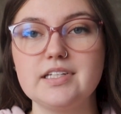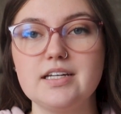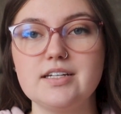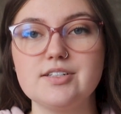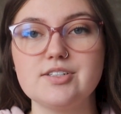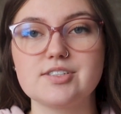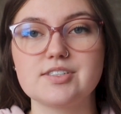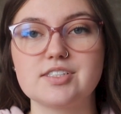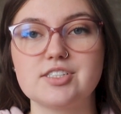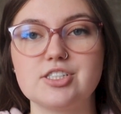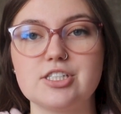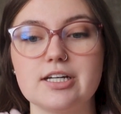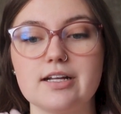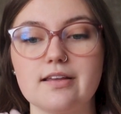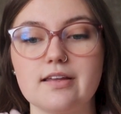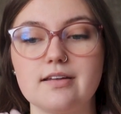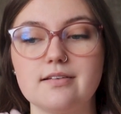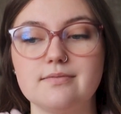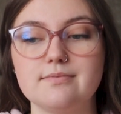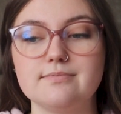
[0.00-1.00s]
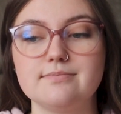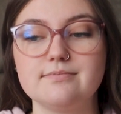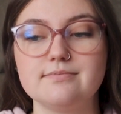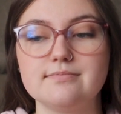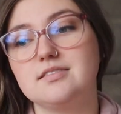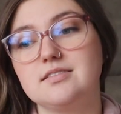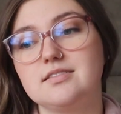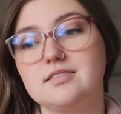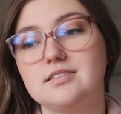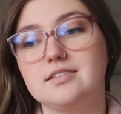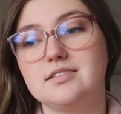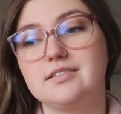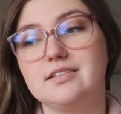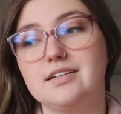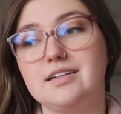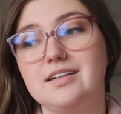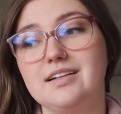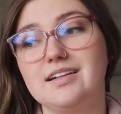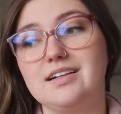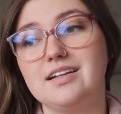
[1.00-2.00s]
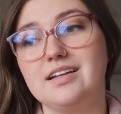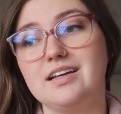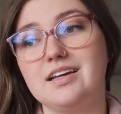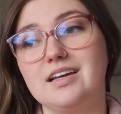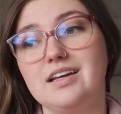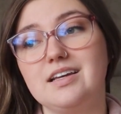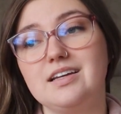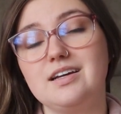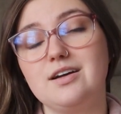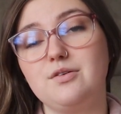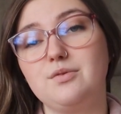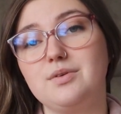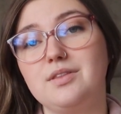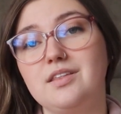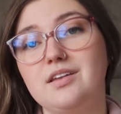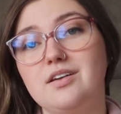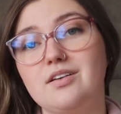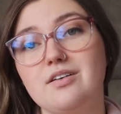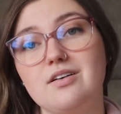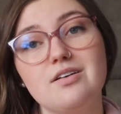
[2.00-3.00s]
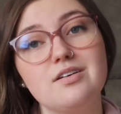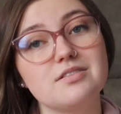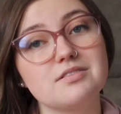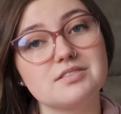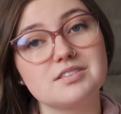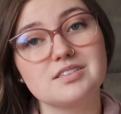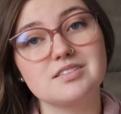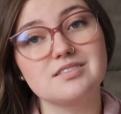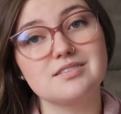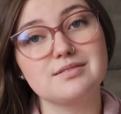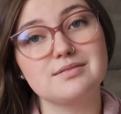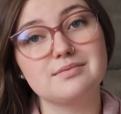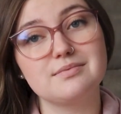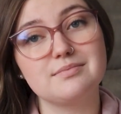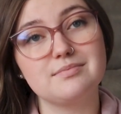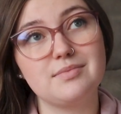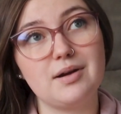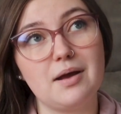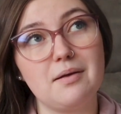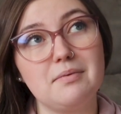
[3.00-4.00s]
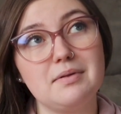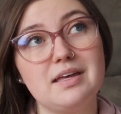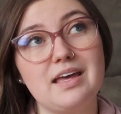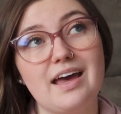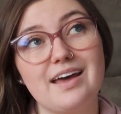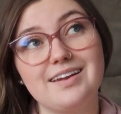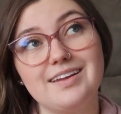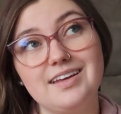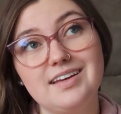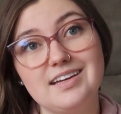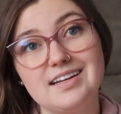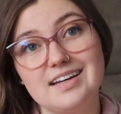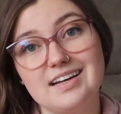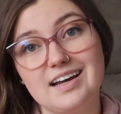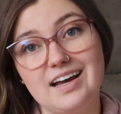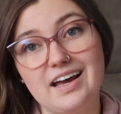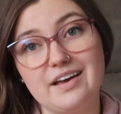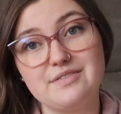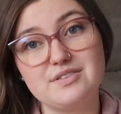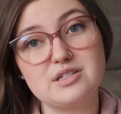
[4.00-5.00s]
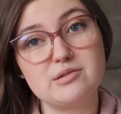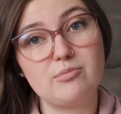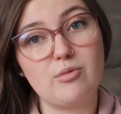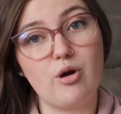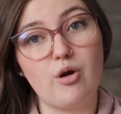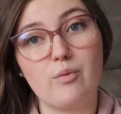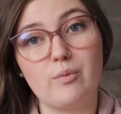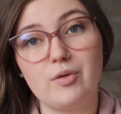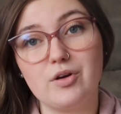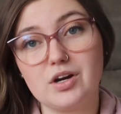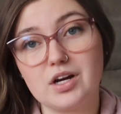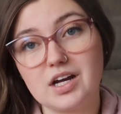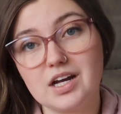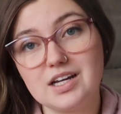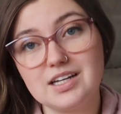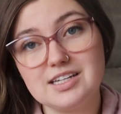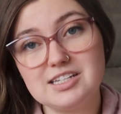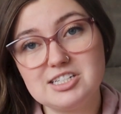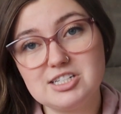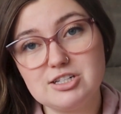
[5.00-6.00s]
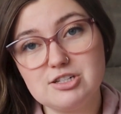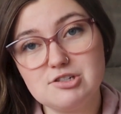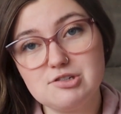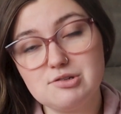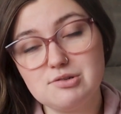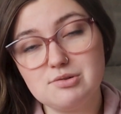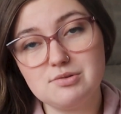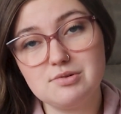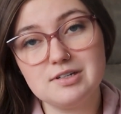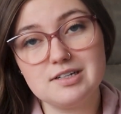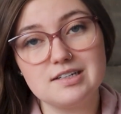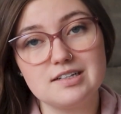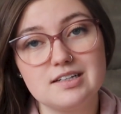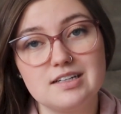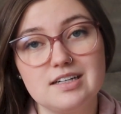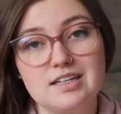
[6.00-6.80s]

I'm just chilling. Hang out with the dogs. Probably edit. I have some homework I need to do.